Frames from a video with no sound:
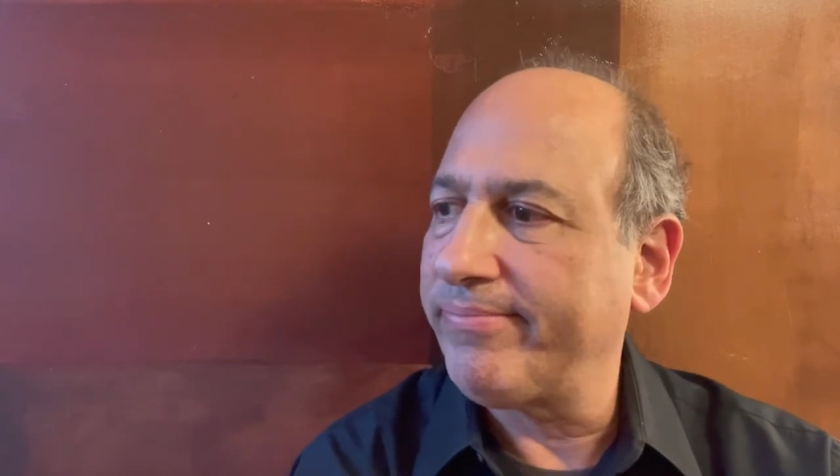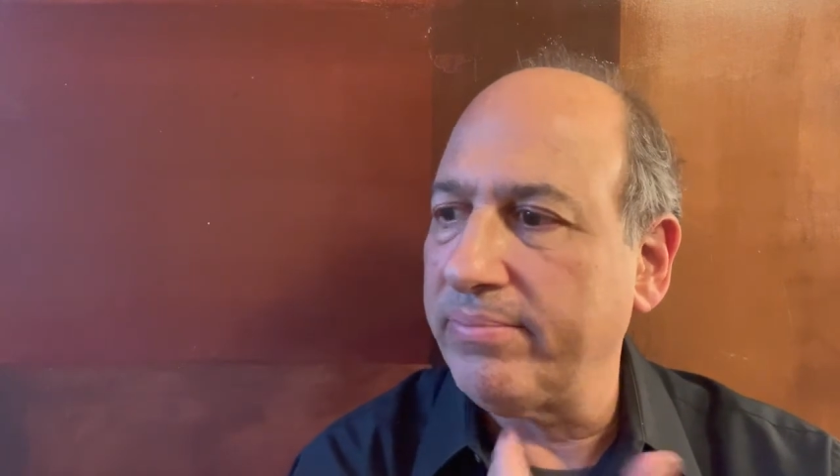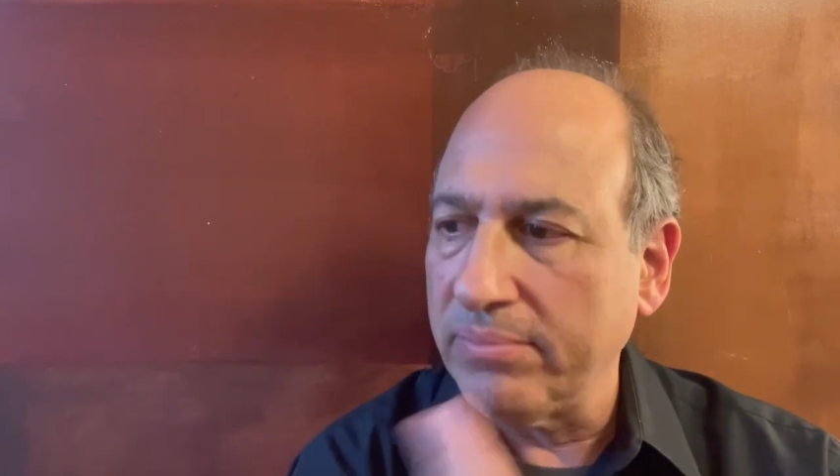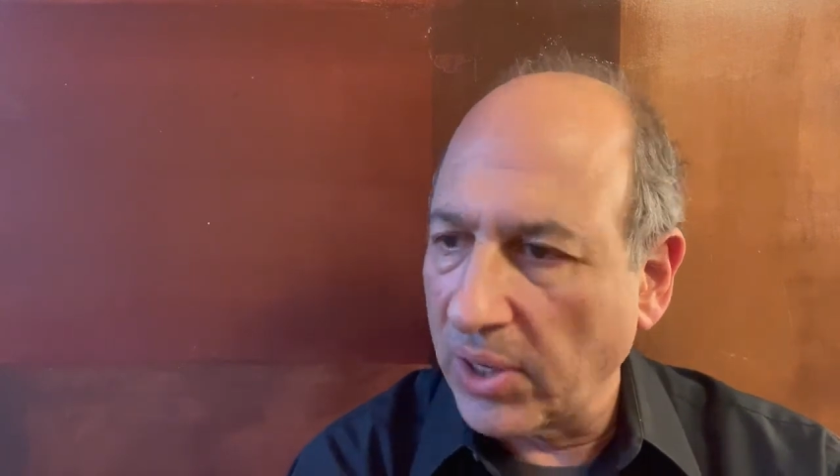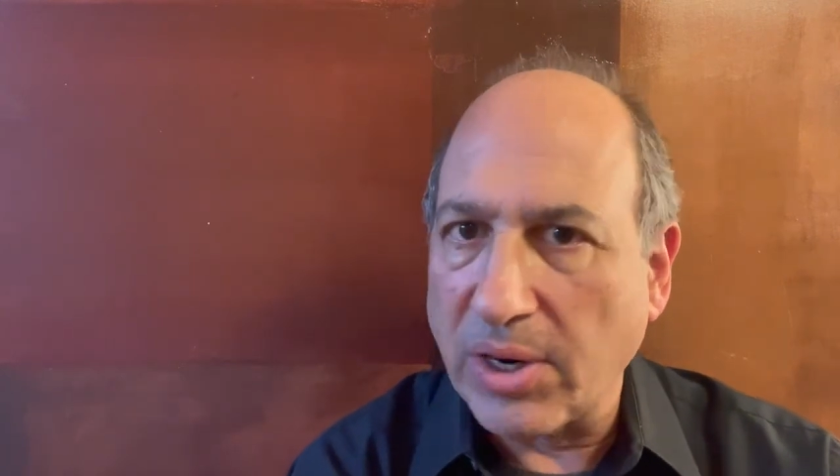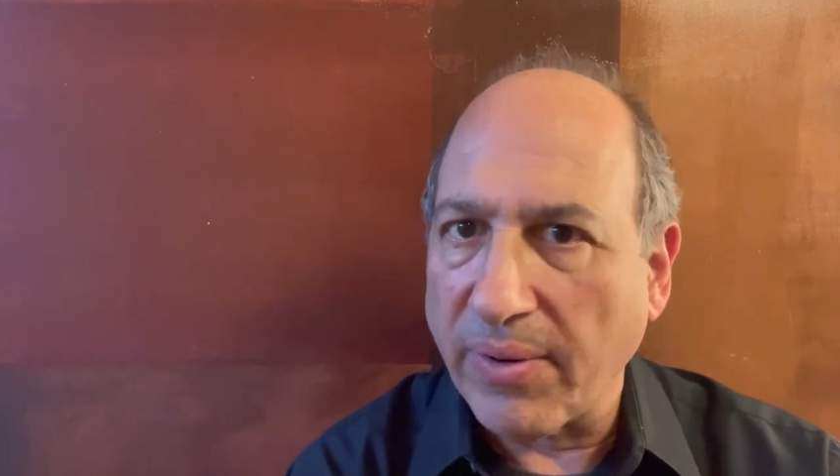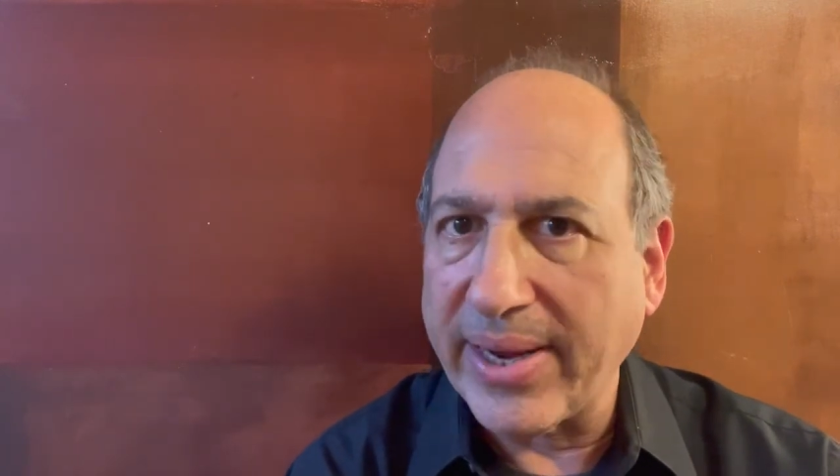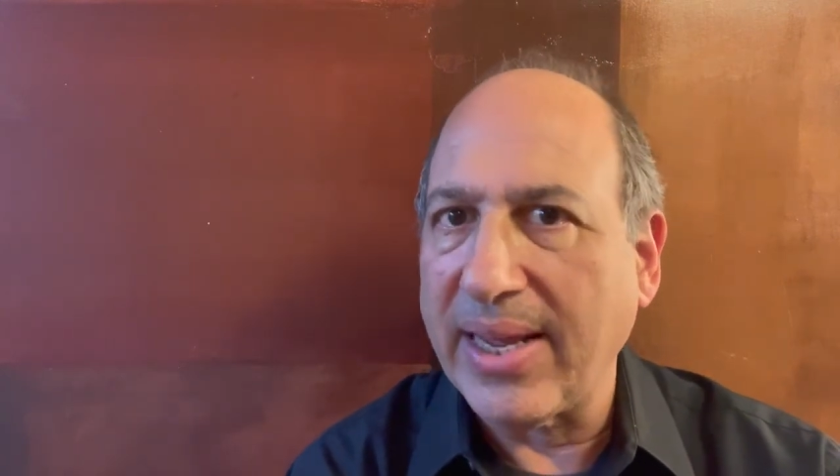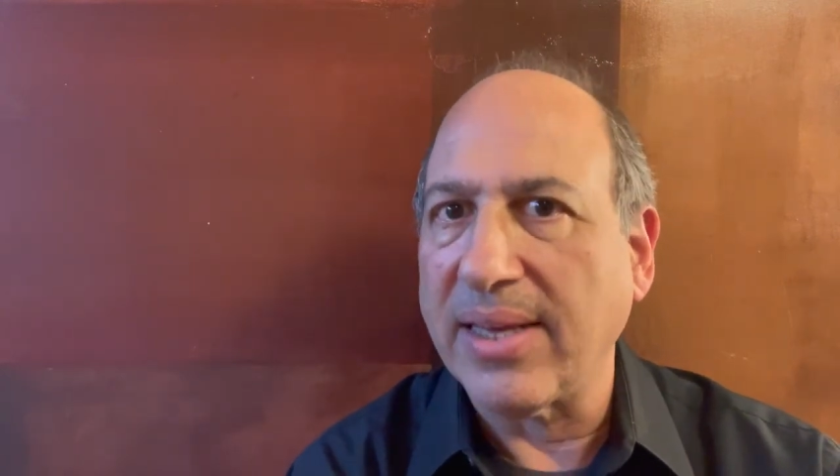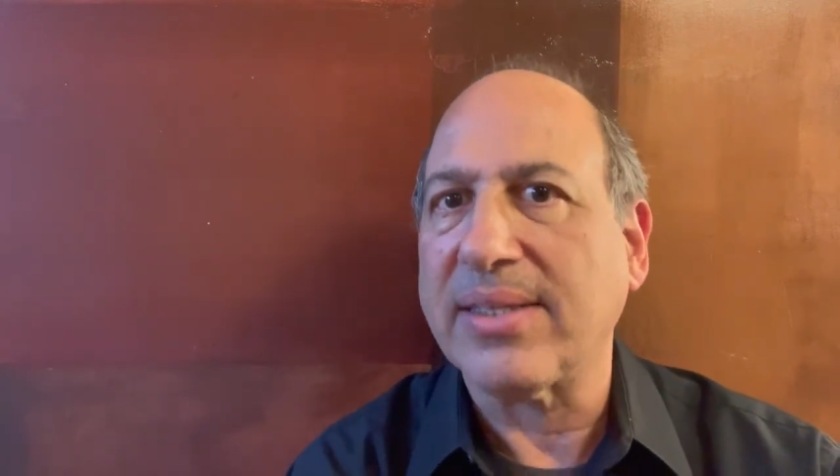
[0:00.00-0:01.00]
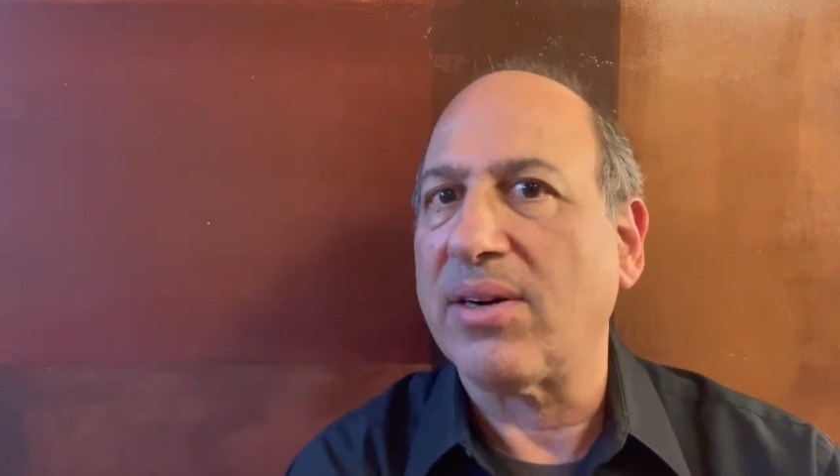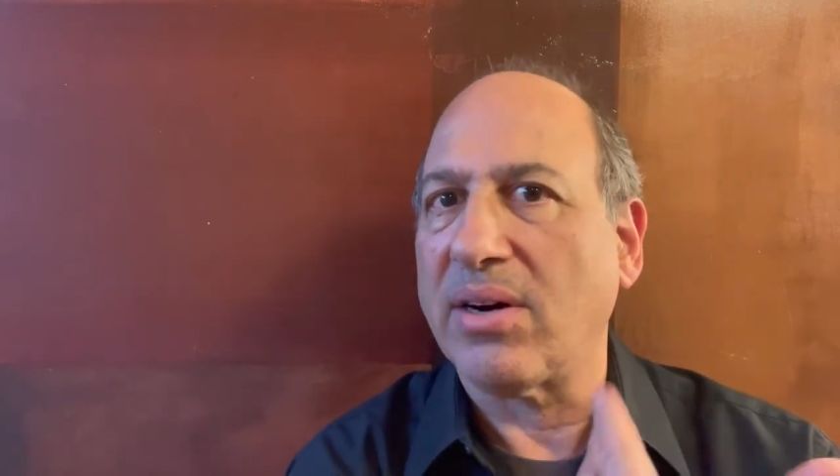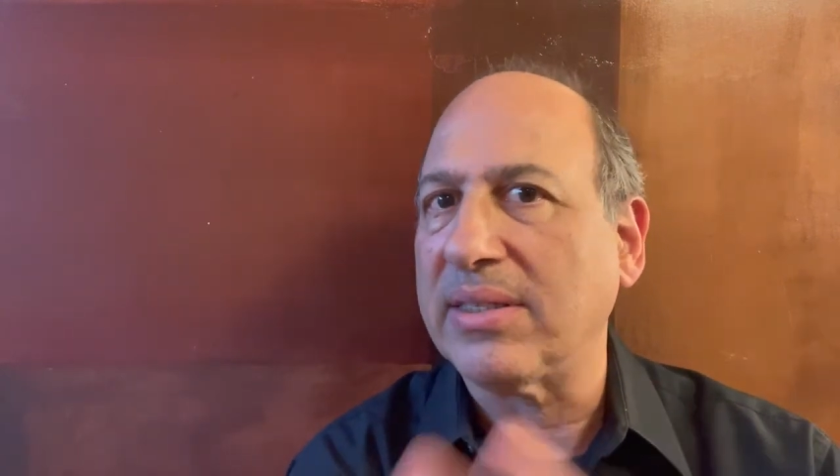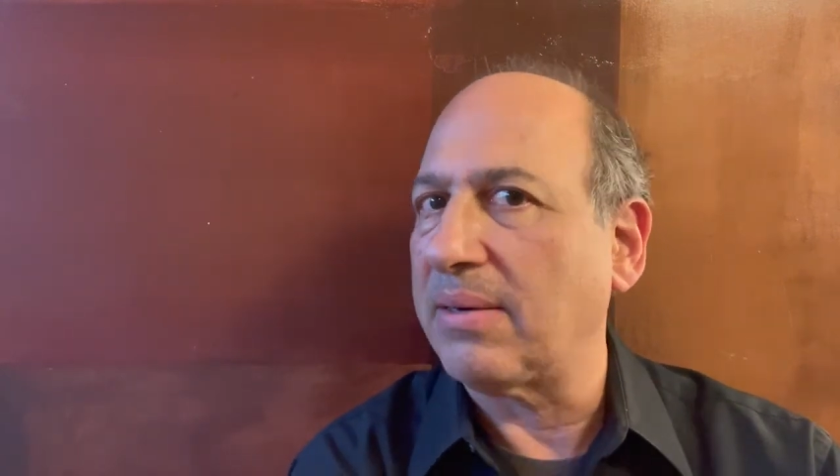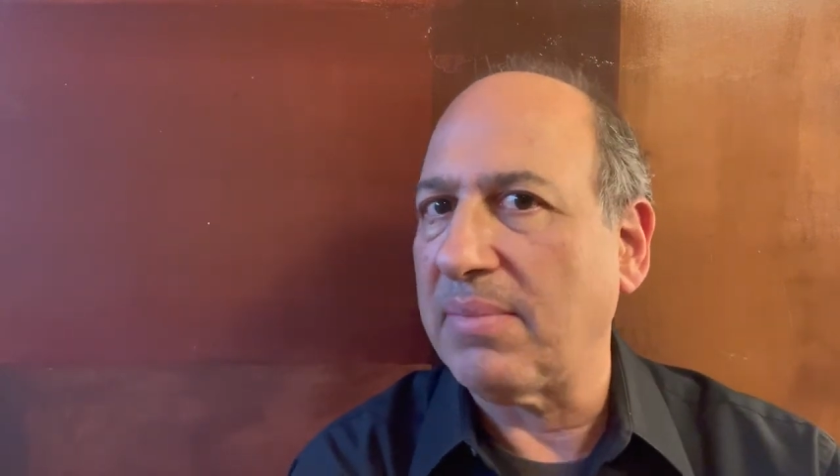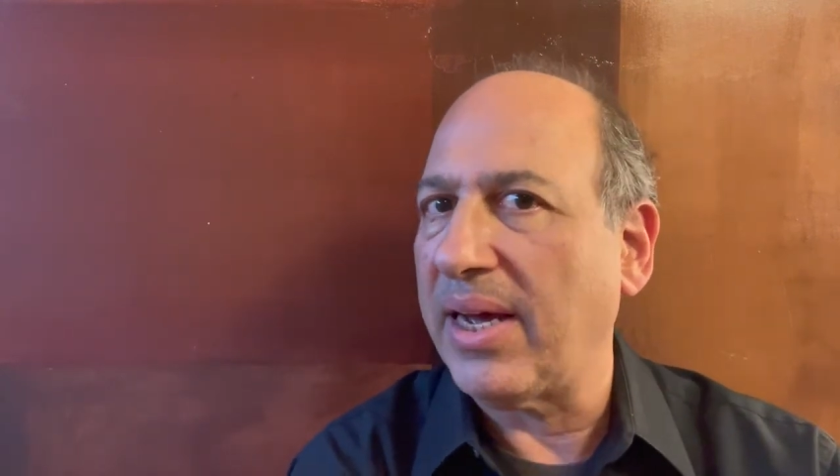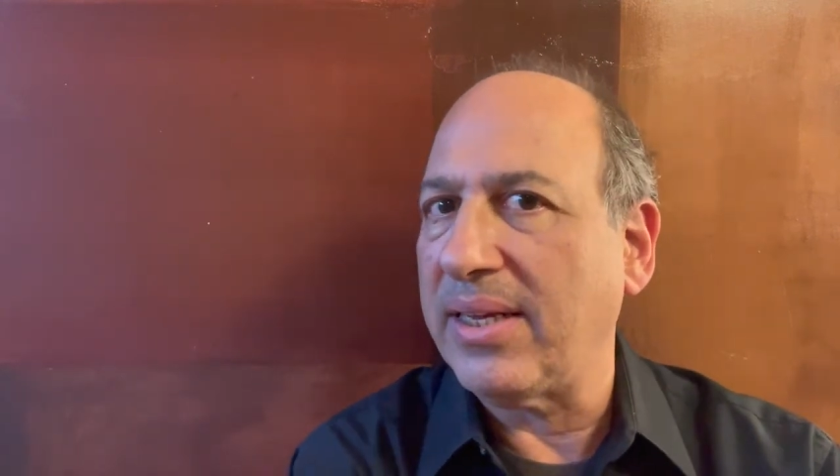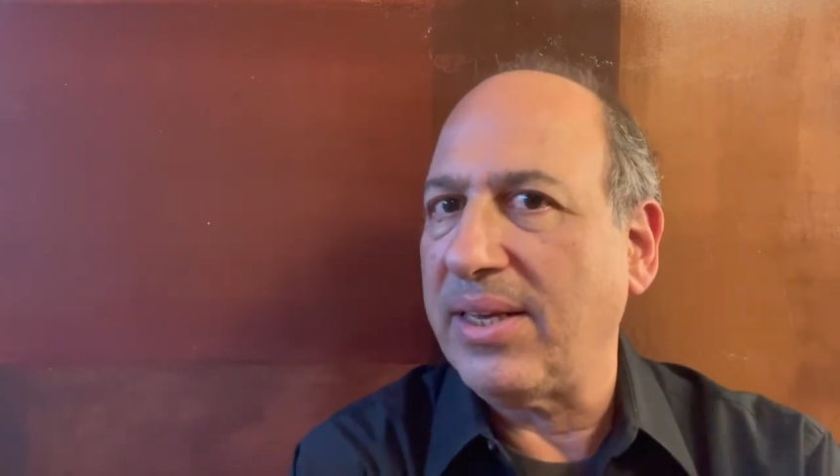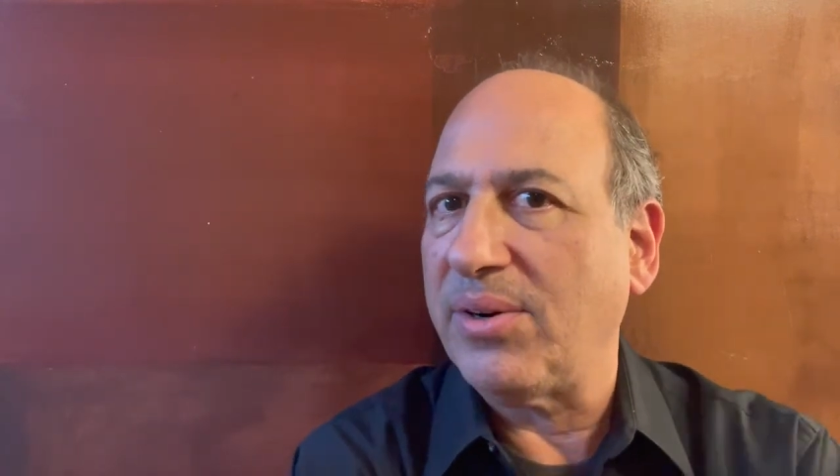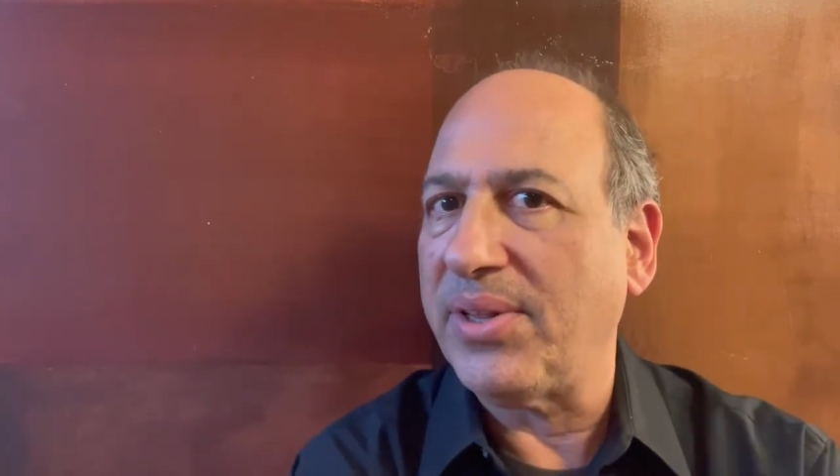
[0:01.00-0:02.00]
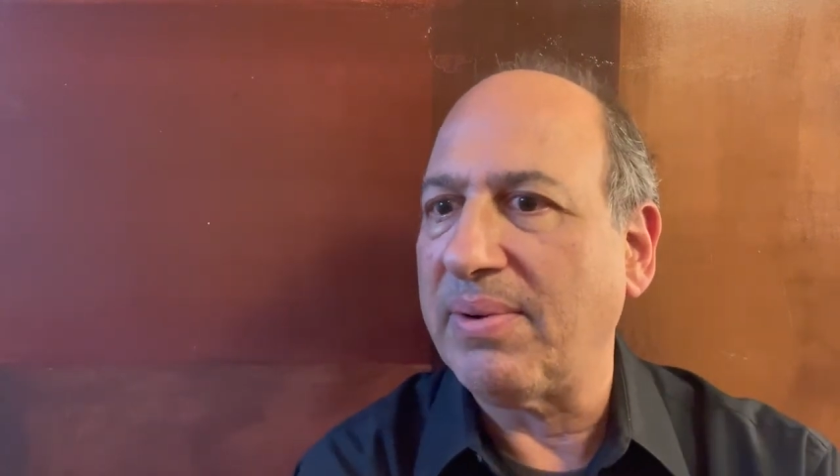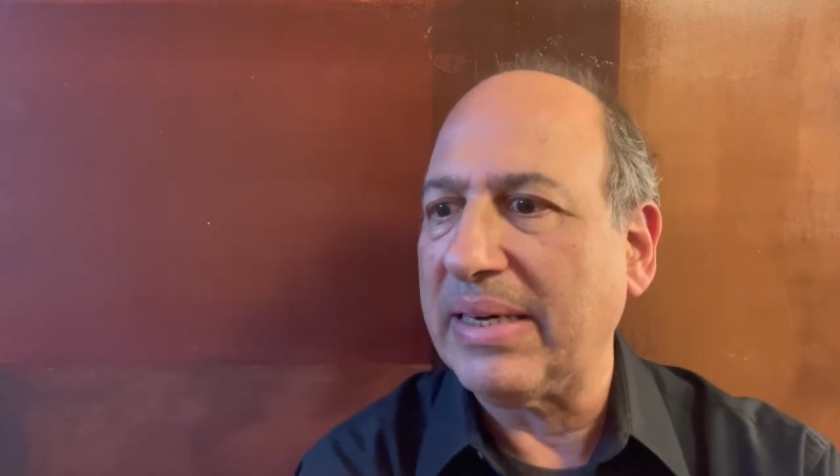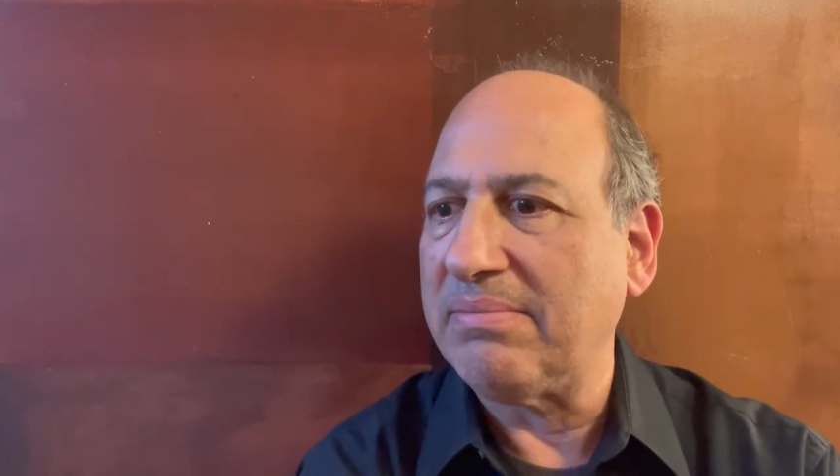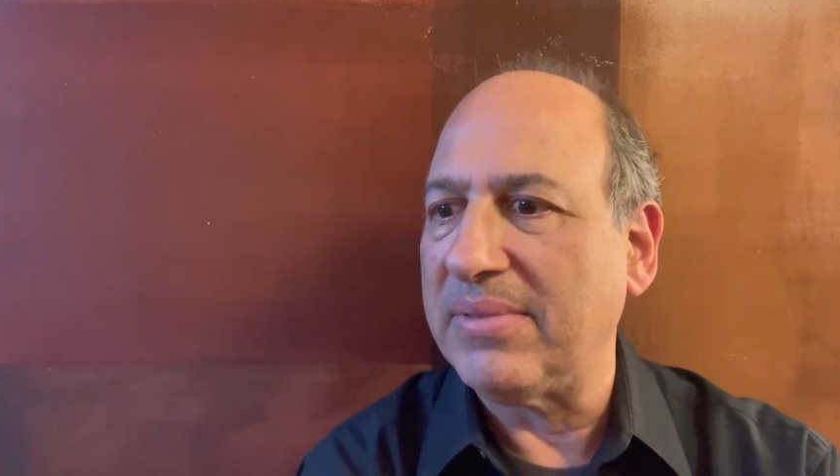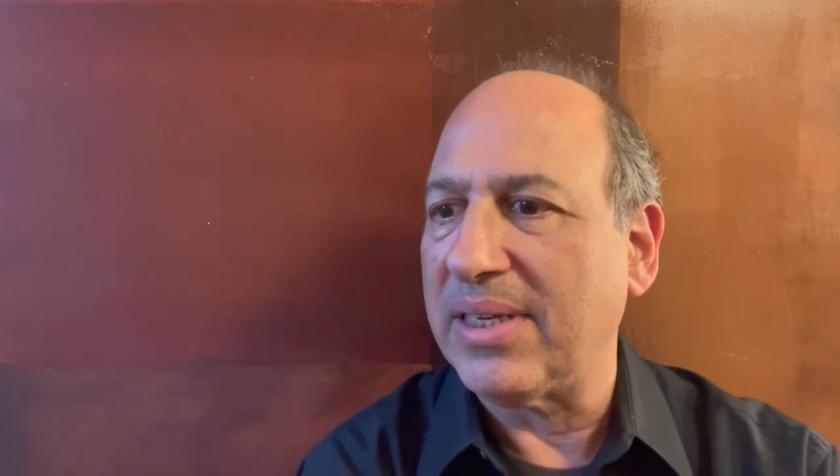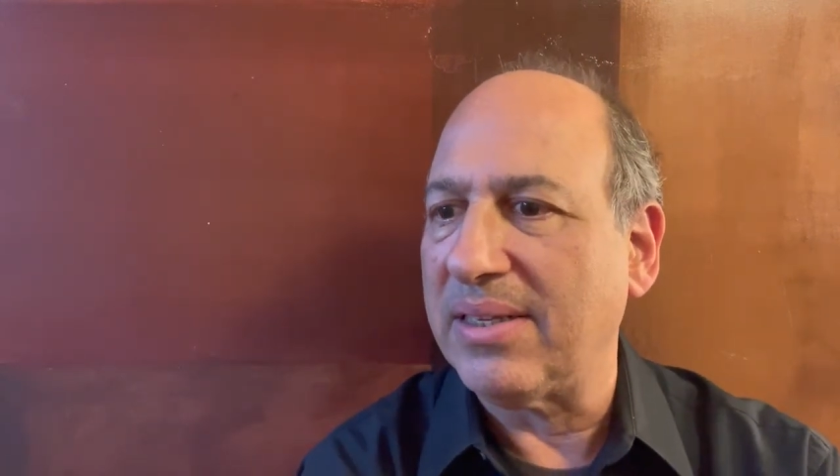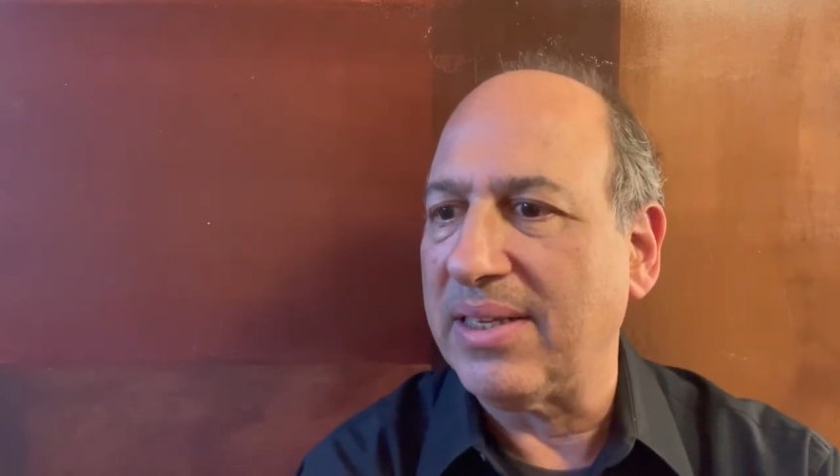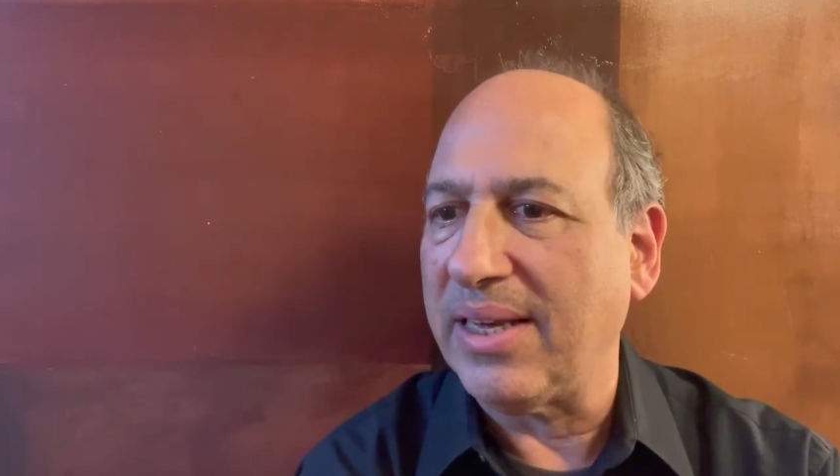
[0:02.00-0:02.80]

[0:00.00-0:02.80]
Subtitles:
recurring guest stars and my the